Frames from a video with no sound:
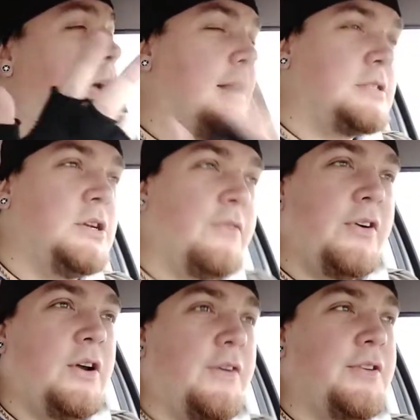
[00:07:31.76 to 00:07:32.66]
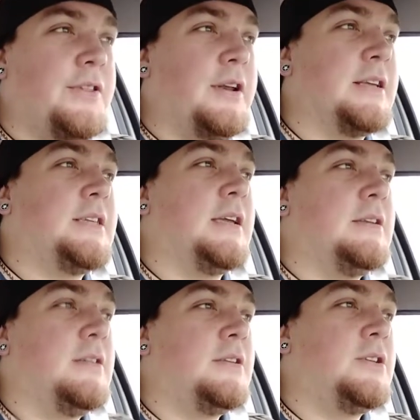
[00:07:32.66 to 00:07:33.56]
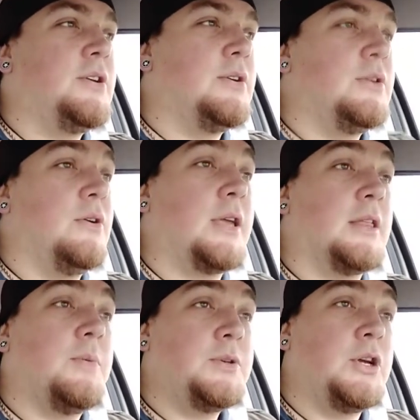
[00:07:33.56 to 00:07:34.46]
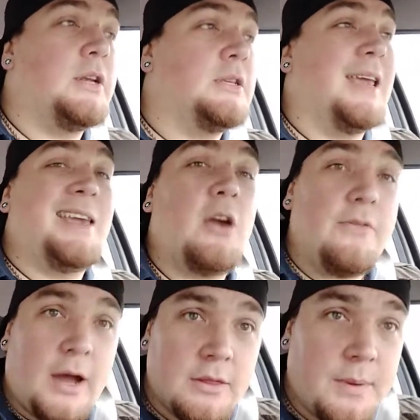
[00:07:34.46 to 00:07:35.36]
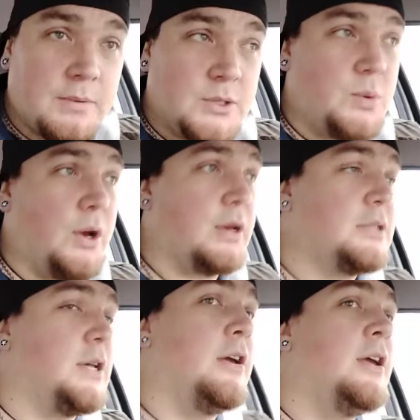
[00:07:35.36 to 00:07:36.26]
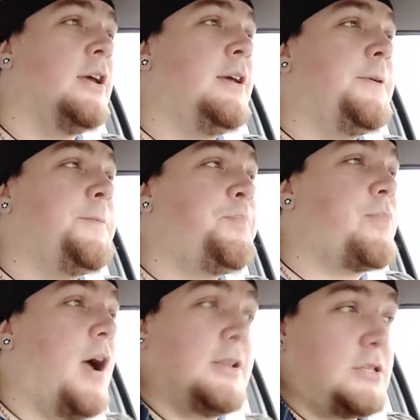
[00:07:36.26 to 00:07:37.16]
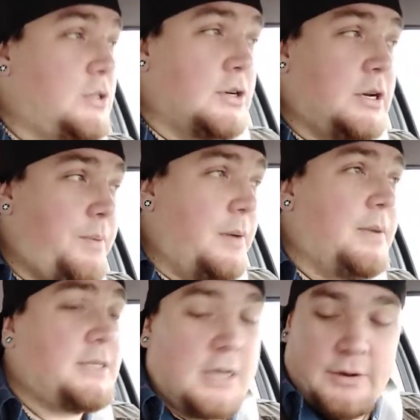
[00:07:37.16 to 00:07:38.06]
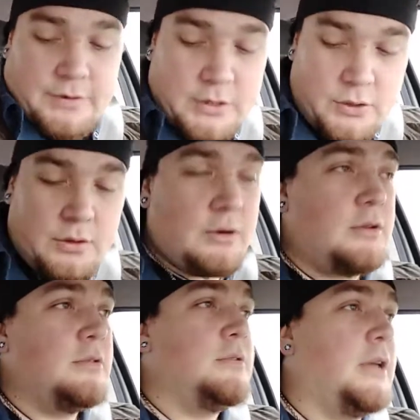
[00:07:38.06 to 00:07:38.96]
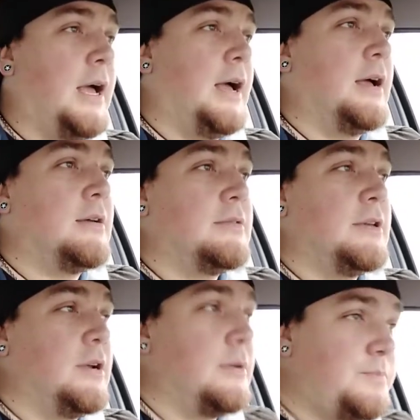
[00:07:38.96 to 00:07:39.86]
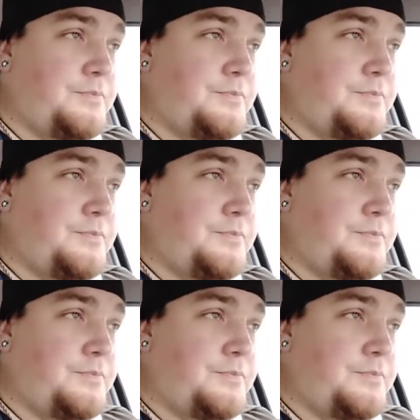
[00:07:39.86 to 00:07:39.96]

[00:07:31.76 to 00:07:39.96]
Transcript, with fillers: and it's not very often that I tend to, or get the opportunity to ink over other people's work. So I just took it upon myself to Google, uh, you know,